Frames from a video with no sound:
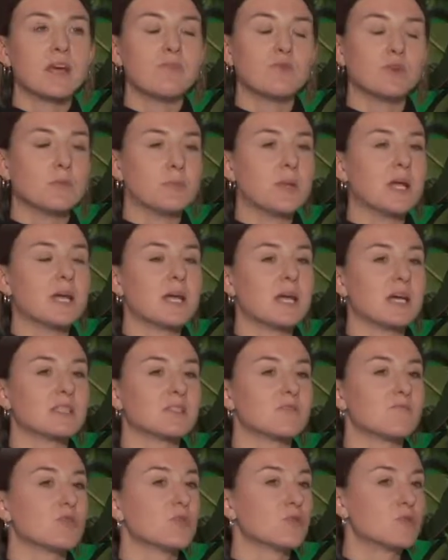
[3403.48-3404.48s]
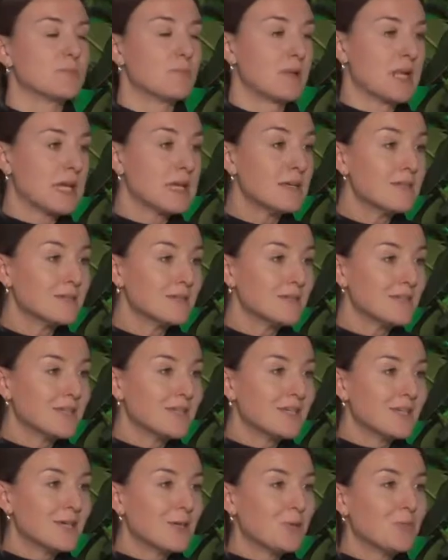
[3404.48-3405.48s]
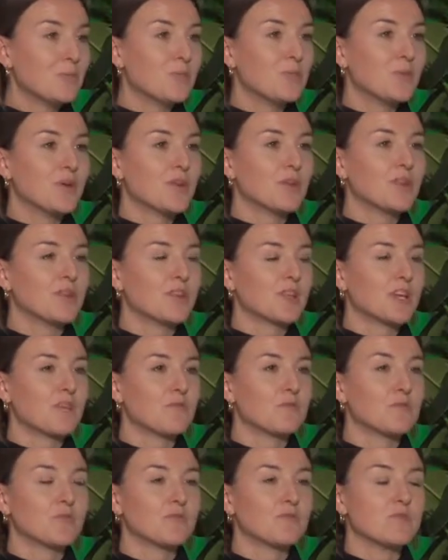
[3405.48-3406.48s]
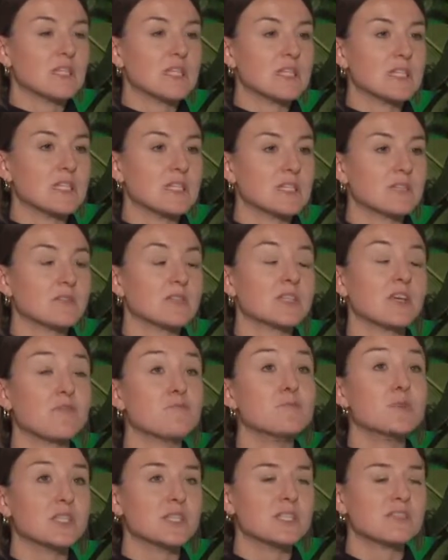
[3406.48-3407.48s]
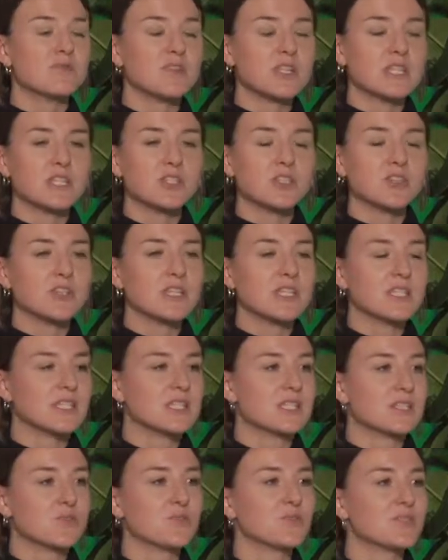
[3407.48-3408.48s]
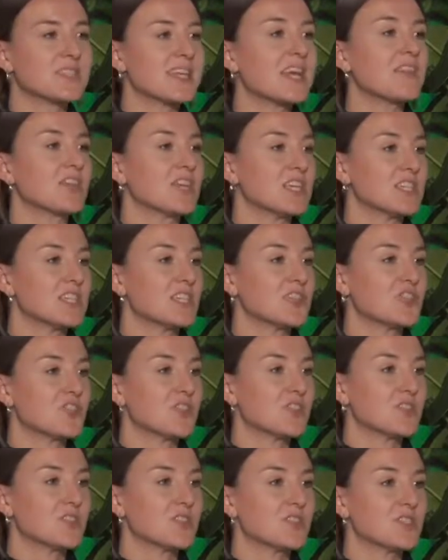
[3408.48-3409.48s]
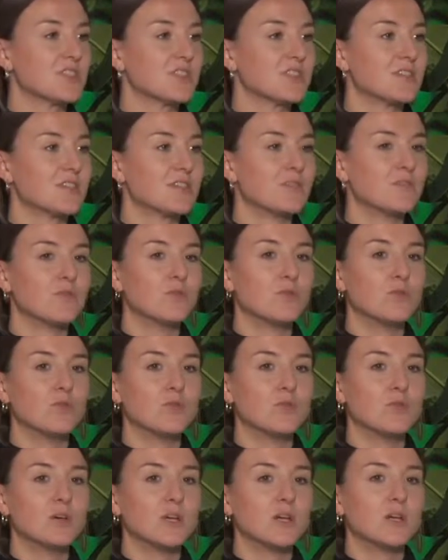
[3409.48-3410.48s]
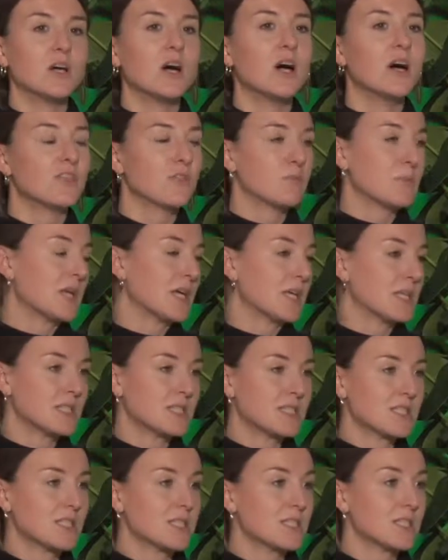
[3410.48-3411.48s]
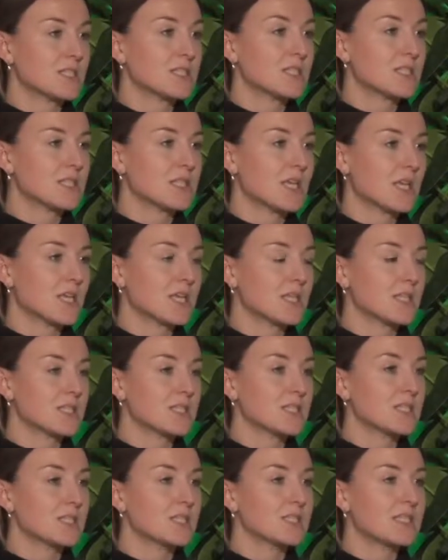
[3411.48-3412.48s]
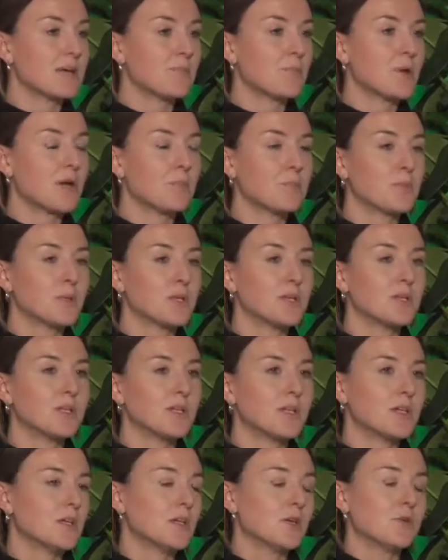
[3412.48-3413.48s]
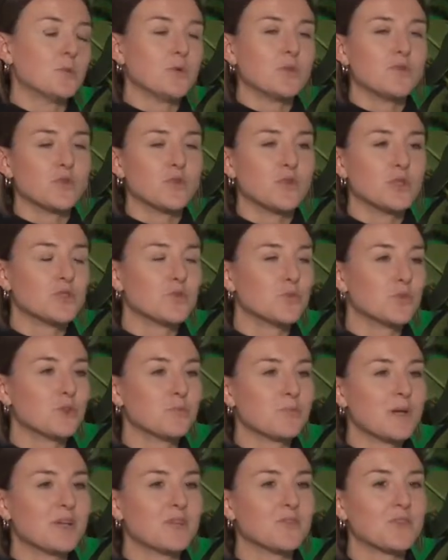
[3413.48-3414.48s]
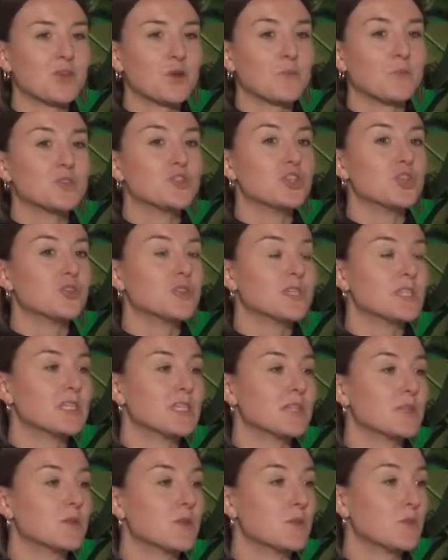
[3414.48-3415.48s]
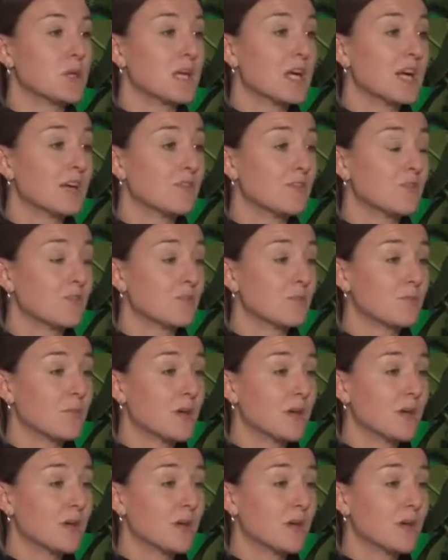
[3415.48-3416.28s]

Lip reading: every player has a role to play, but the governments really do need to sort of set the conditions for other players to take a step up. And we've already talked about the opportunity that we have